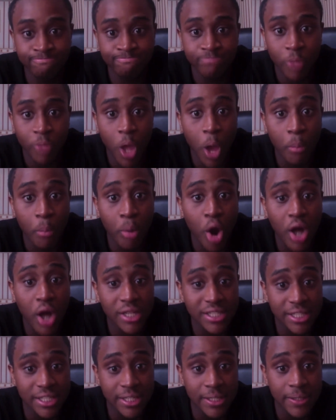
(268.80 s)
a
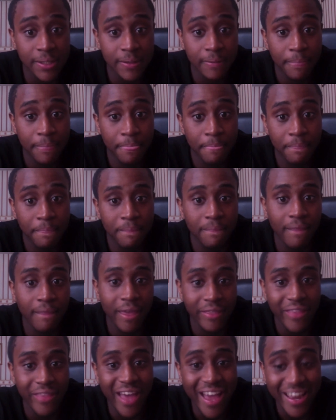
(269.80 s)
party
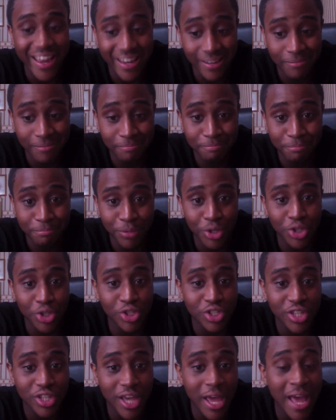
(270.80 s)
in the ident,
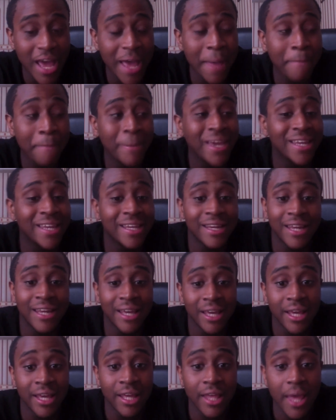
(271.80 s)
because
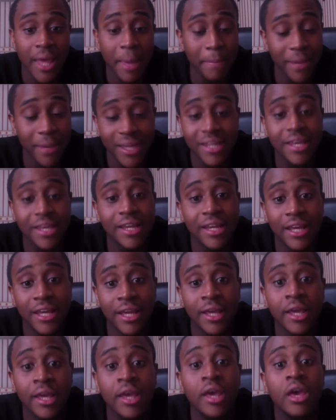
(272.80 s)
immediately